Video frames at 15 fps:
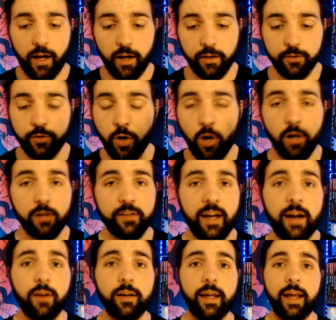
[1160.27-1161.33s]
talked
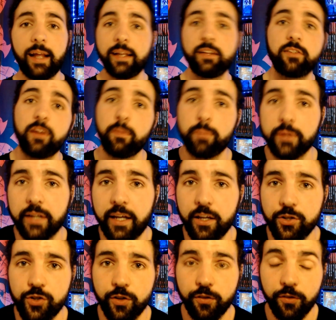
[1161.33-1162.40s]
out, and its
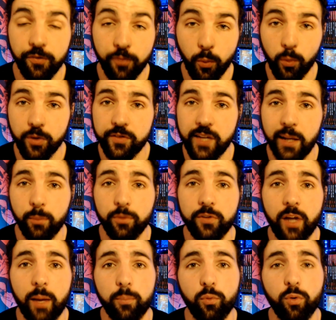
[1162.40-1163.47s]
implications for
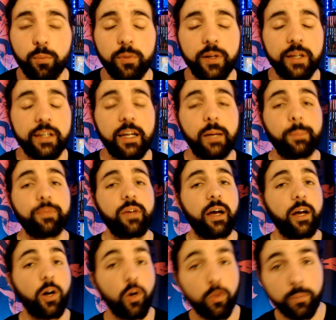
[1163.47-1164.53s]
tabletop role-playing games. I
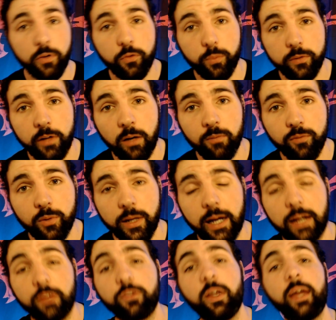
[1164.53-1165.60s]
hope this was helpful,
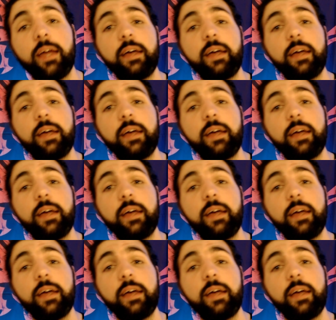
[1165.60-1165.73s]
guys.